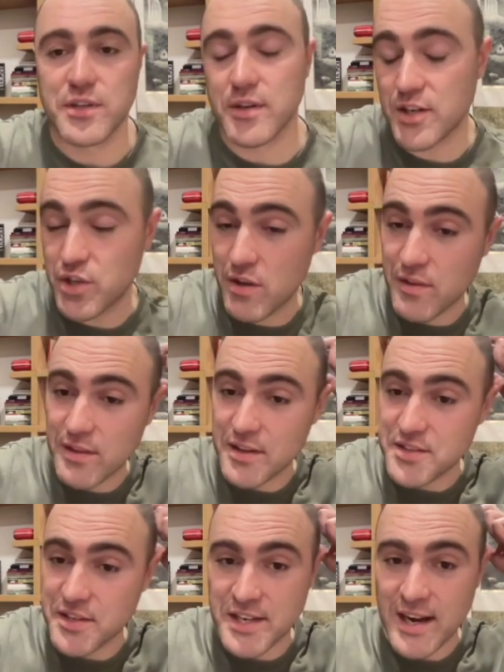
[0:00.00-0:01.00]
And actually, I think that's
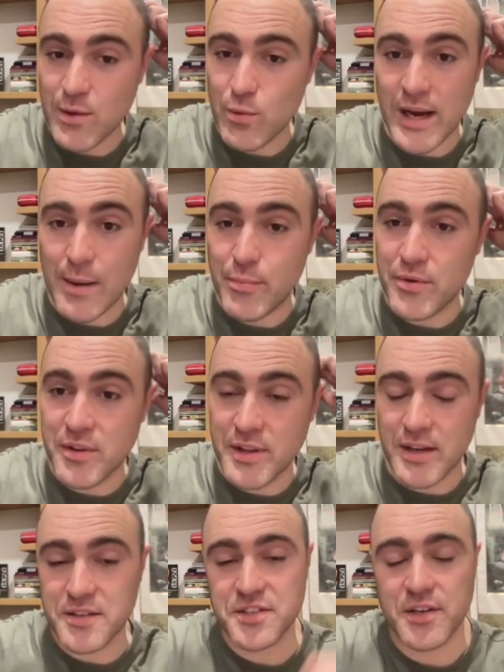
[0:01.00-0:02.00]
exactly what happened, and
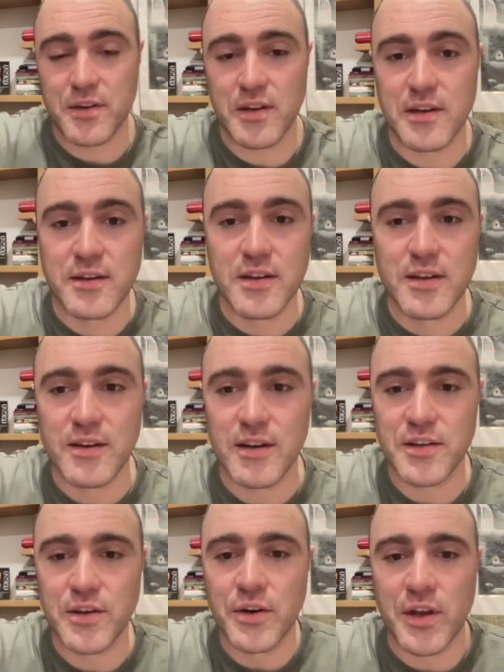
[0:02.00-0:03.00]
that is certainly a
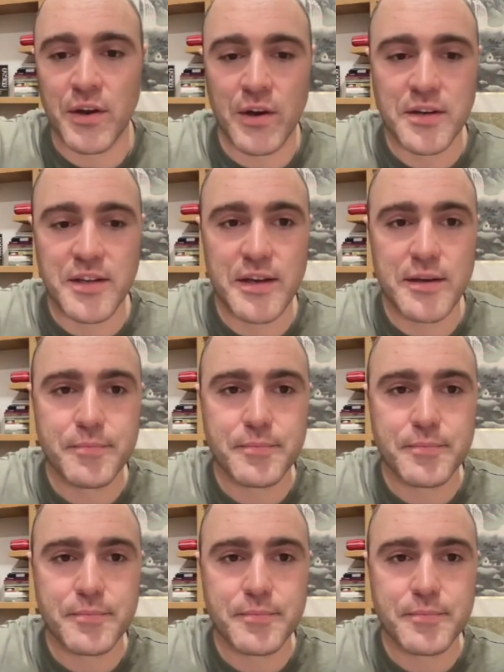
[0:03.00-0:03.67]
Jungian idea.